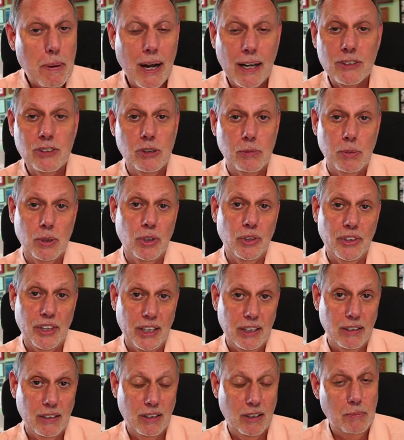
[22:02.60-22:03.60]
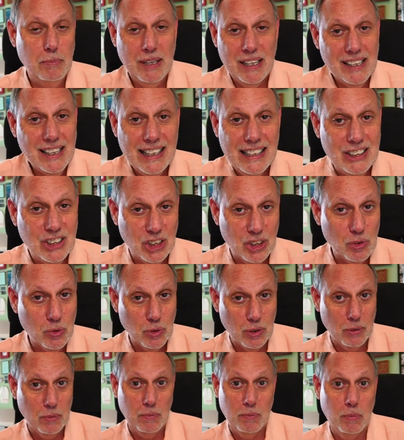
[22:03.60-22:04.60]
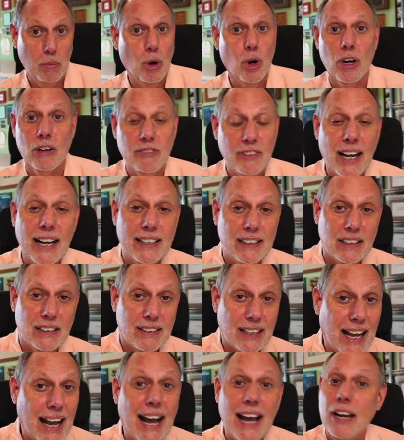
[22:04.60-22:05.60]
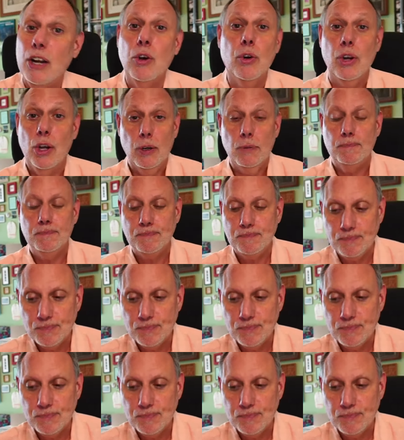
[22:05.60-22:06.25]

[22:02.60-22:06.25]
possible that the Middle Ages were more violent. I don't know.